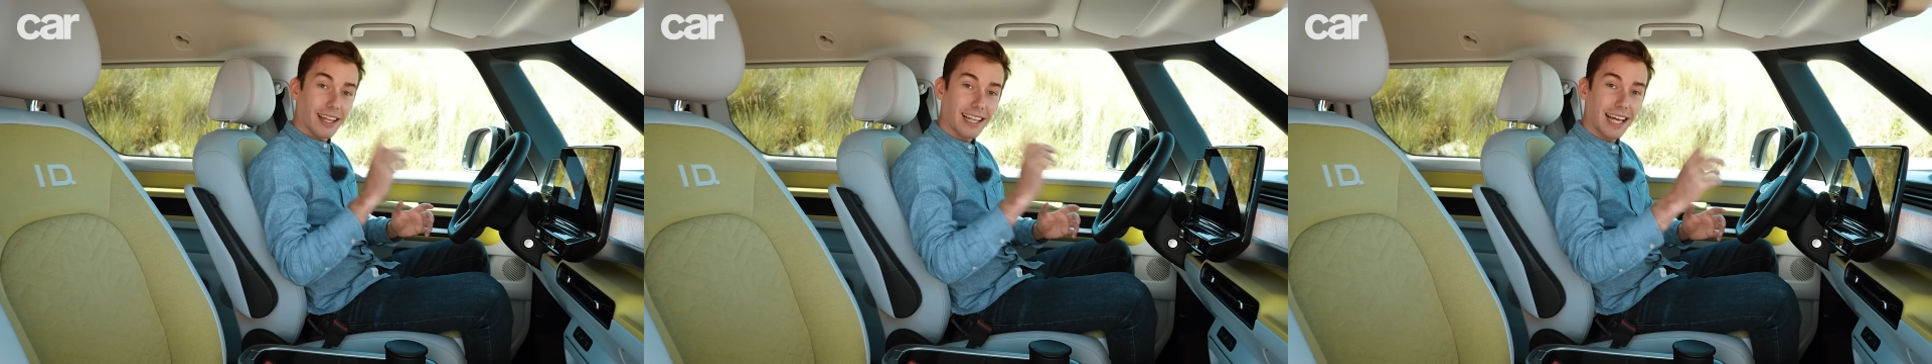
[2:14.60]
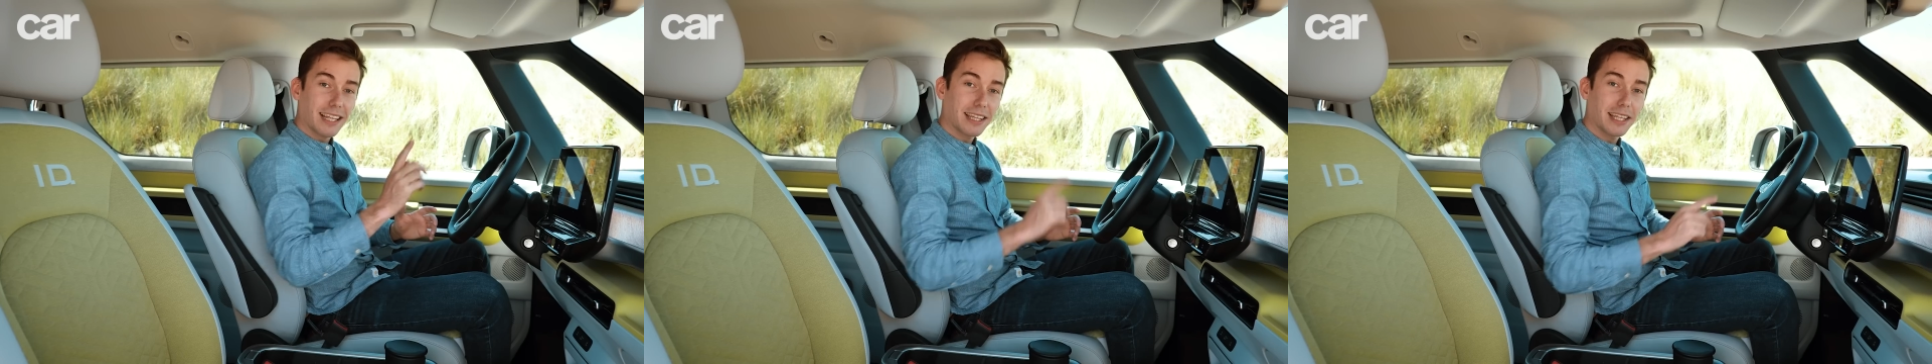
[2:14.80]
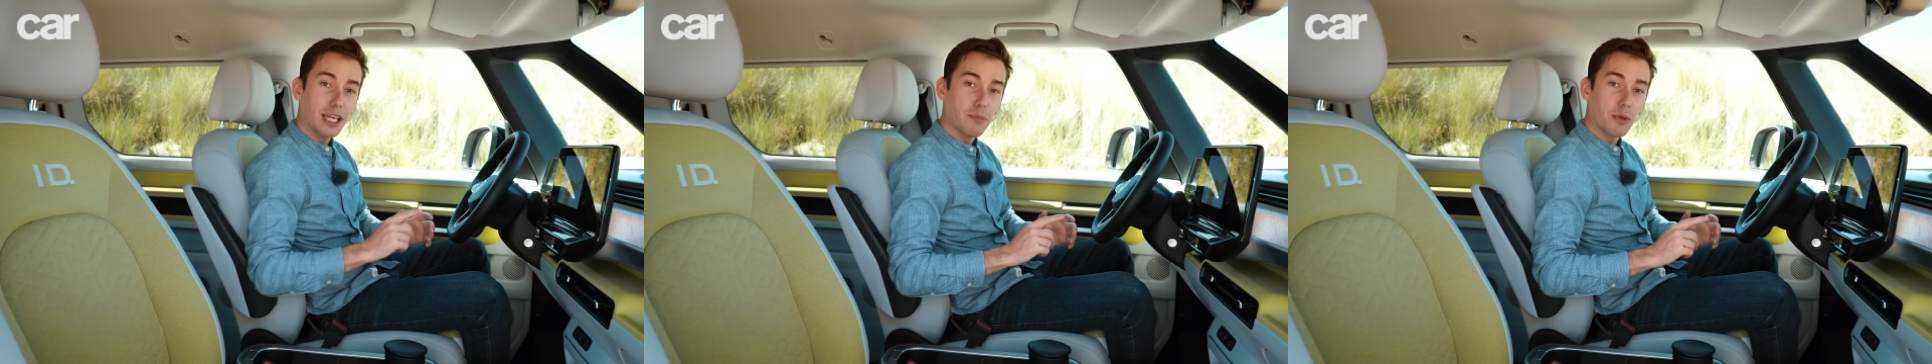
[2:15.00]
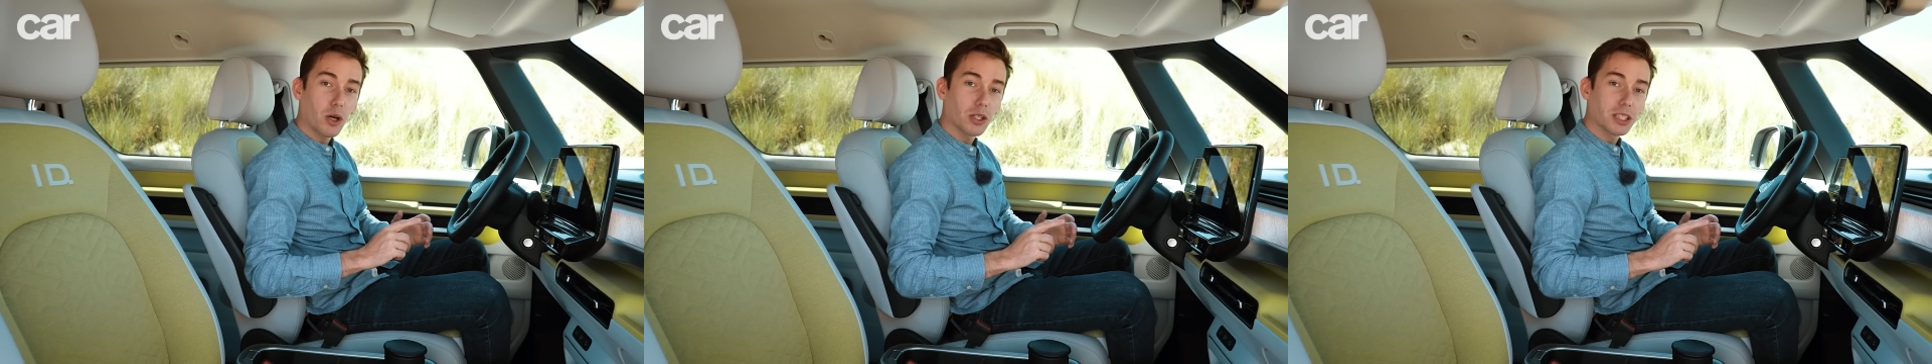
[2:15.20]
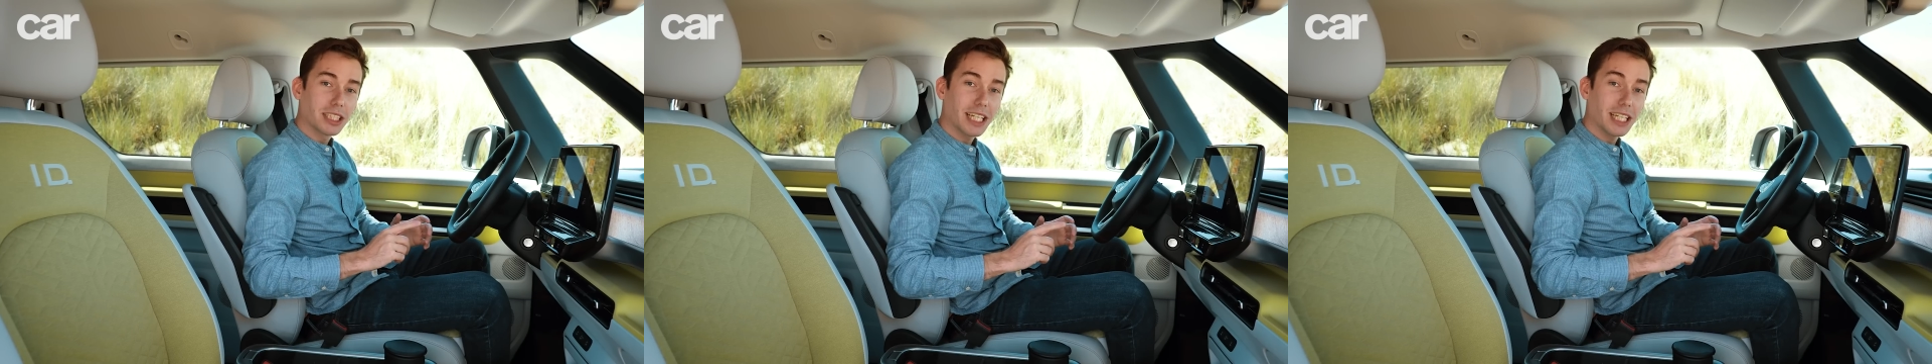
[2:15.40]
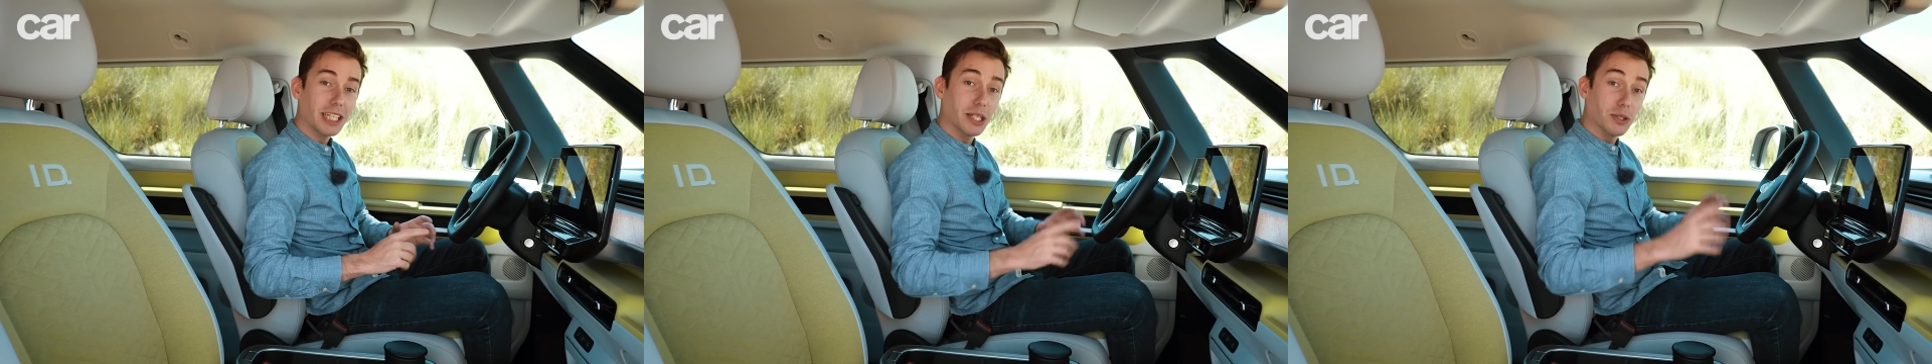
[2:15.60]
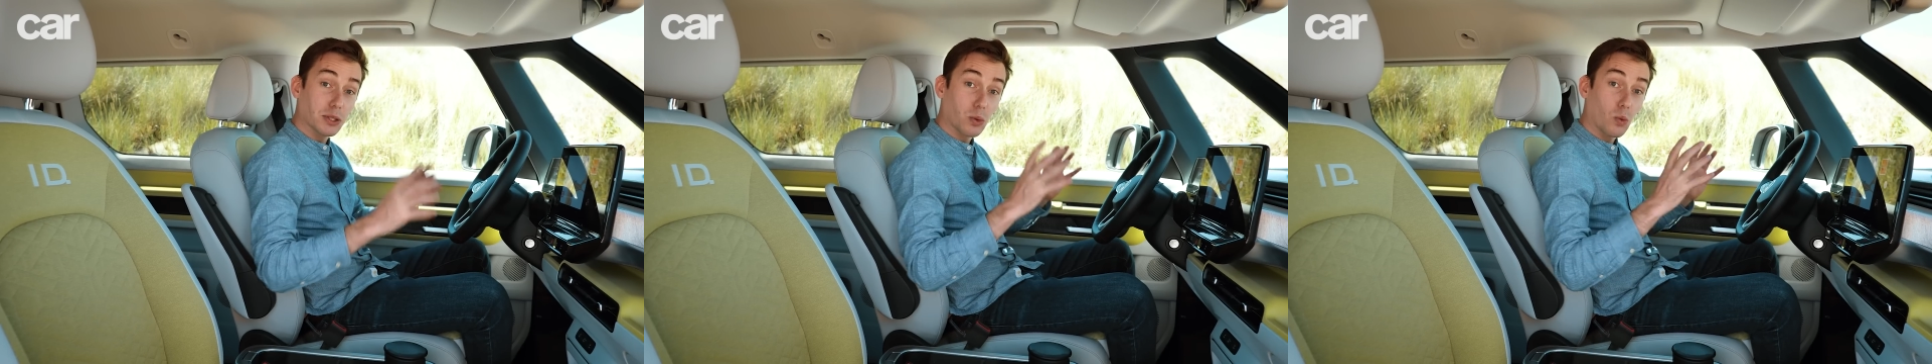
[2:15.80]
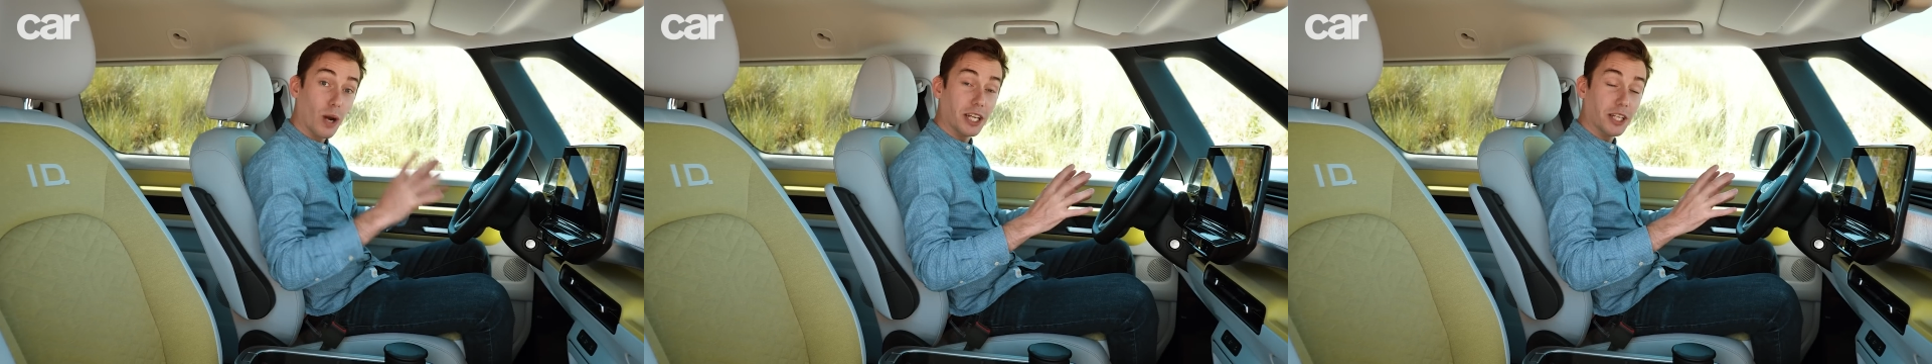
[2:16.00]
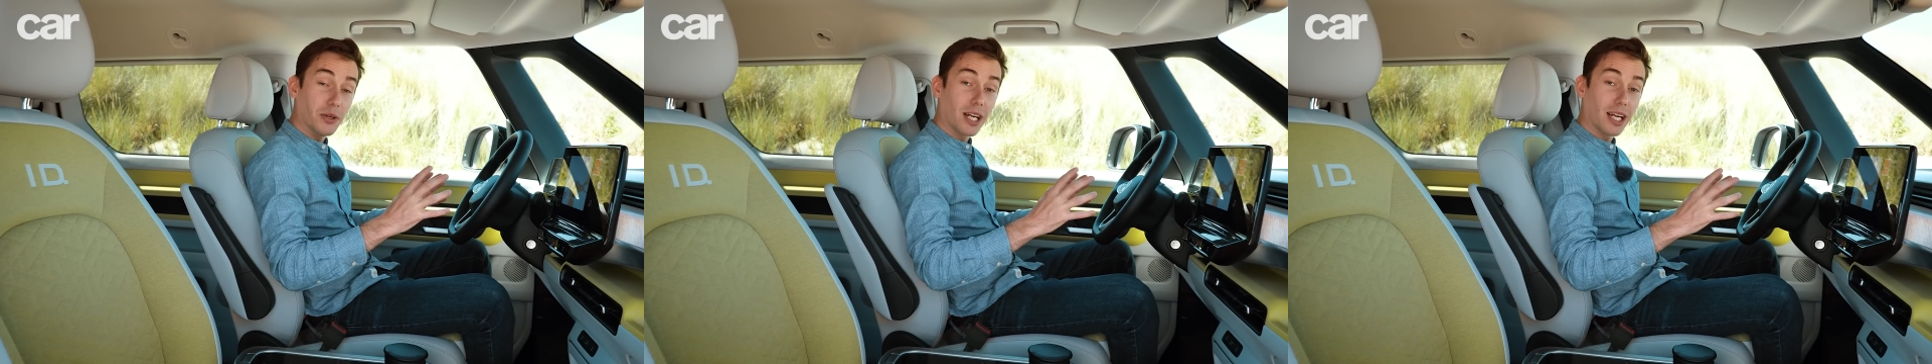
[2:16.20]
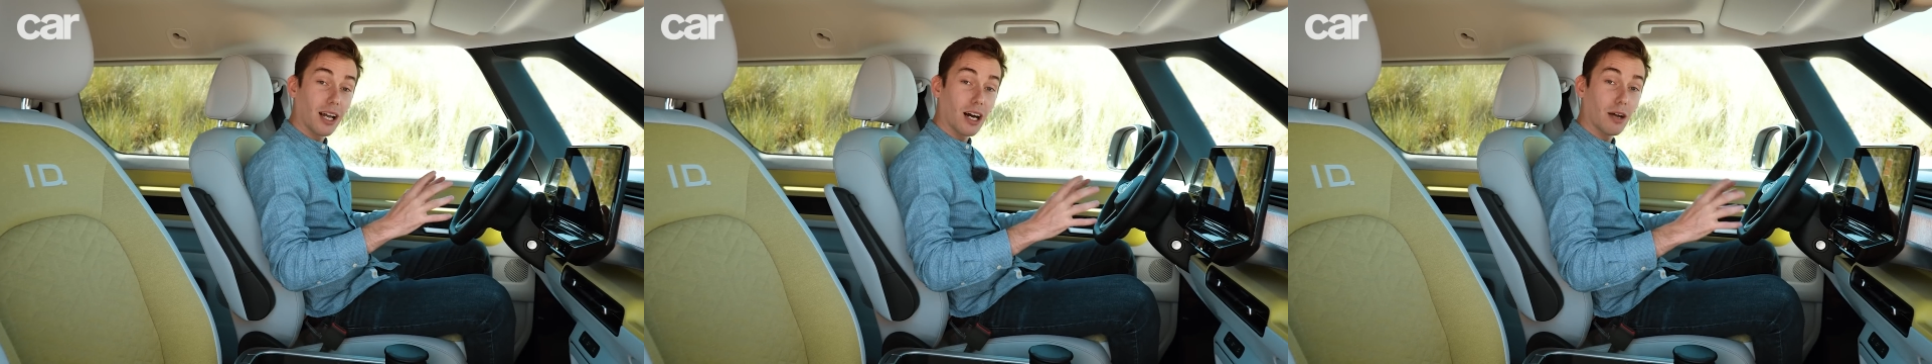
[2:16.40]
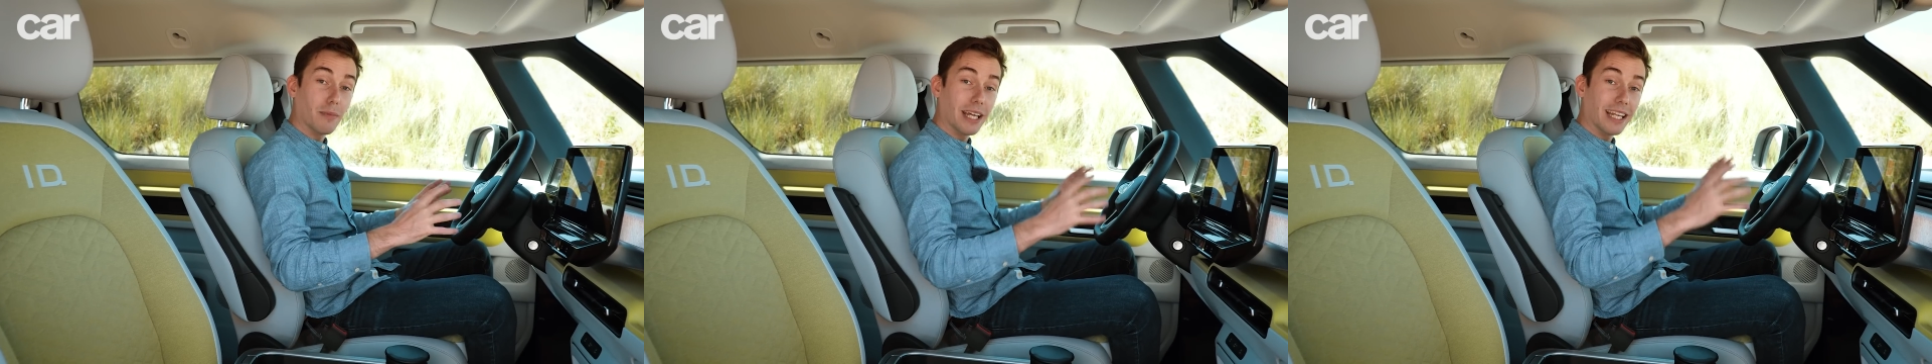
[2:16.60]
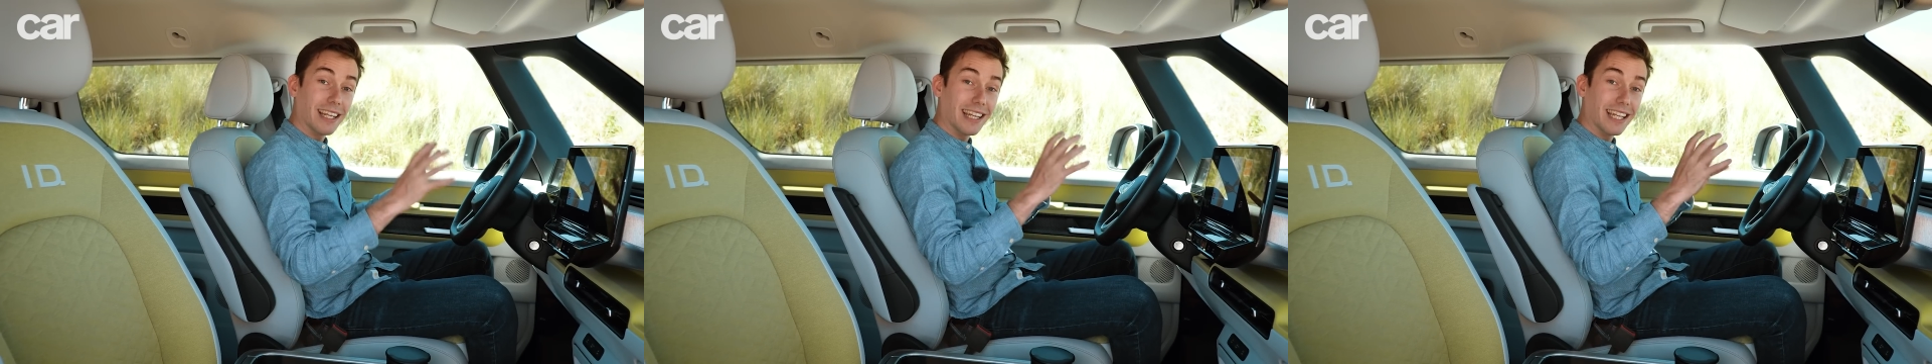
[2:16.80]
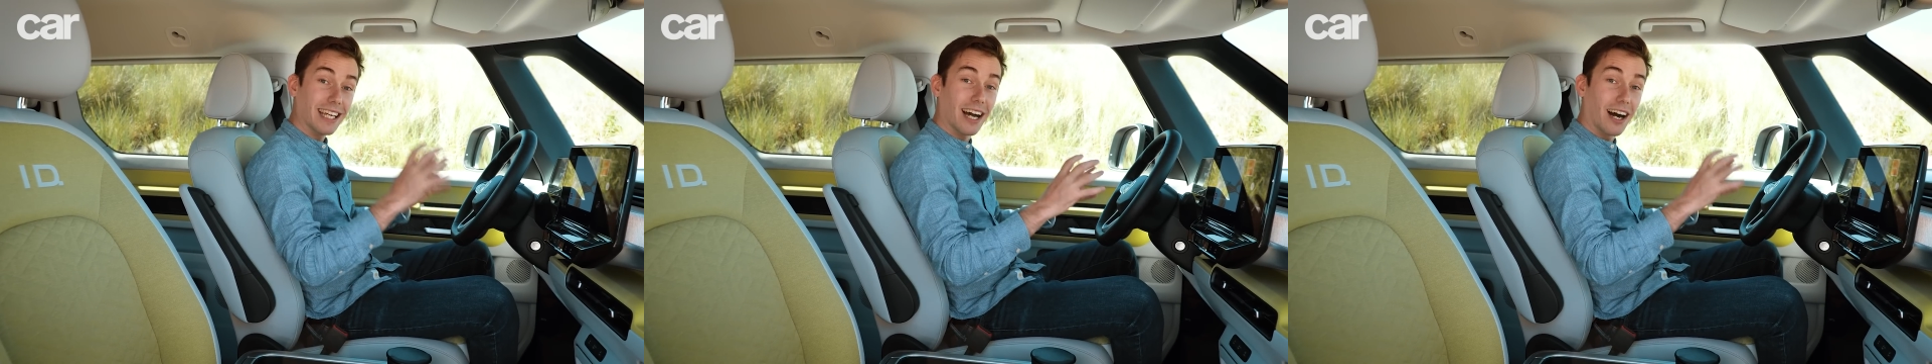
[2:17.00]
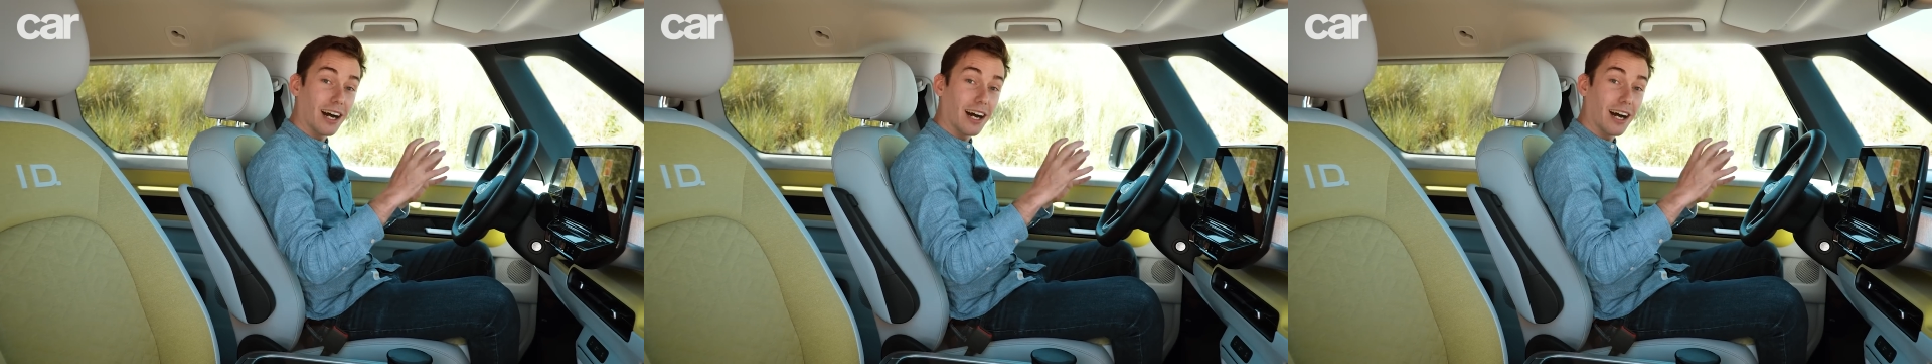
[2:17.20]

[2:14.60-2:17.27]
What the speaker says: That theme continues when you climb in the